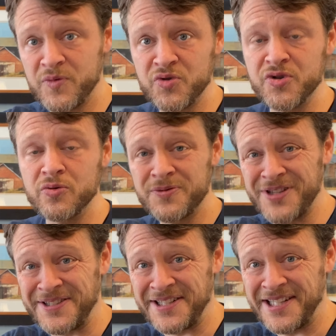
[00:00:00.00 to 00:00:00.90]
do da,
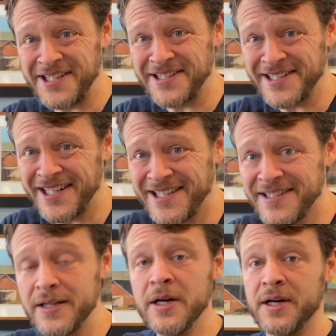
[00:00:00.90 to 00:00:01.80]
da, da, da, da, da,
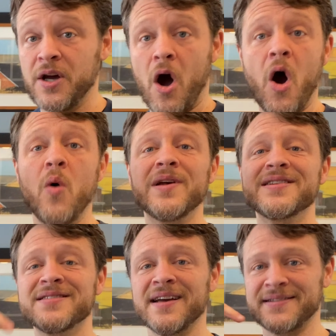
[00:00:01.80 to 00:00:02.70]
da. Always
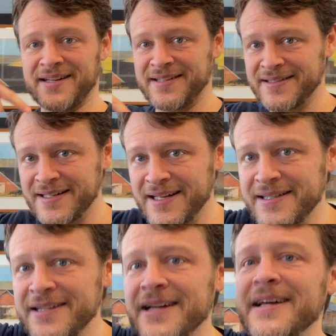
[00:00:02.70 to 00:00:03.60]
think da, da, da,
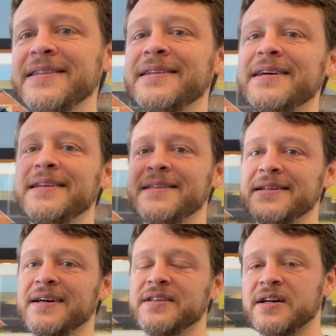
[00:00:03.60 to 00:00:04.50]
da, da, da, da, da, da,
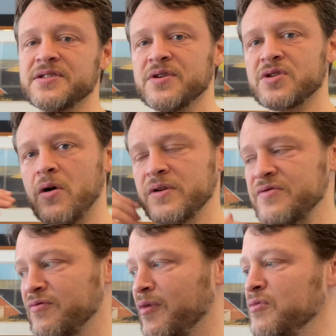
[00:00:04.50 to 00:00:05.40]
da, da. So it's always
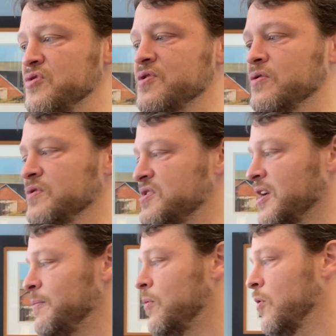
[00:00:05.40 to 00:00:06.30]
from a musical
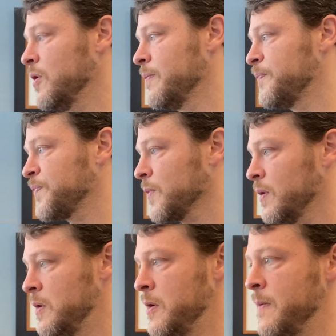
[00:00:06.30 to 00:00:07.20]
standpoint.
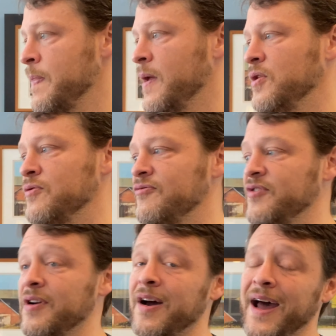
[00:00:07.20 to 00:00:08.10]
You
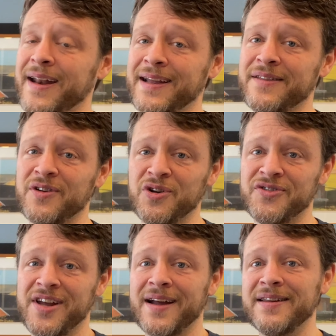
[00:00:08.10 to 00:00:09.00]
figure out how to get the good
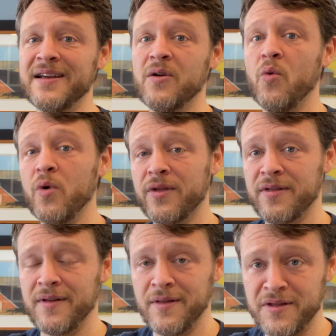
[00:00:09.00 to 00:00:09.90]
technique with
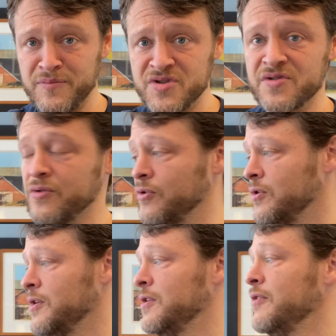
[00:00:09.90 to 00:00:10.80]
the musical
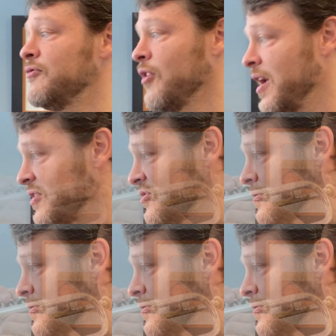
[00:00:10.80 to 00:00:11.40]
phrase.